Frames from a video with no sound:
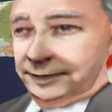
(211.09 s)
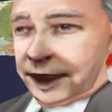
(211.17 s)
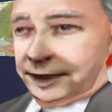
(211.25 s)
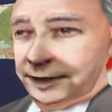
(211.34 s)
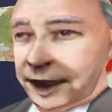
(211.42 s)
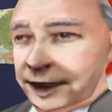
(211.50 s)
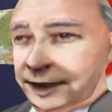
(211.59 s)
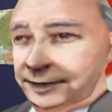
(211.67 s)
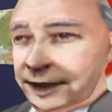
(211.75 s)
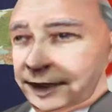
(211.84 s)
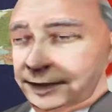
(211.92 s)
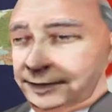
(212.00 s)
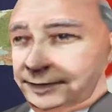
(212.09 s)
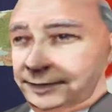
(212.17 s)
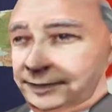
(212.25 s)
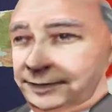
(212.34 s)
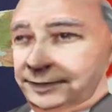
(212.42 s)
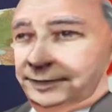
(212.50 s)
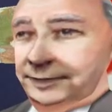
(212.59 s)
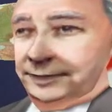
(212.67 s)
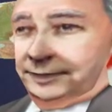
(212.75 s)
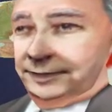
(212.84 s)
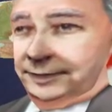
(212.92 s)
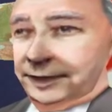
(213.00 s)
It could well be.
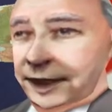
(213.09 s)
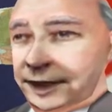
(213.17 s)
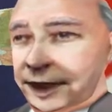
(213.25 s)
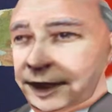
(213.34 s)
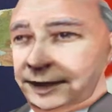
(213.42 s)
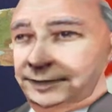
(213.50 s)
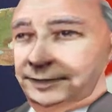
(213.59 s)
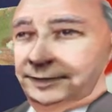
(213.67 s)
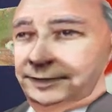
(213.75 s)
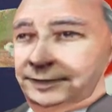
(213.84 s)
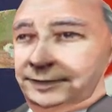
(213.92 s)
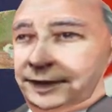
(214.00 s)
If so,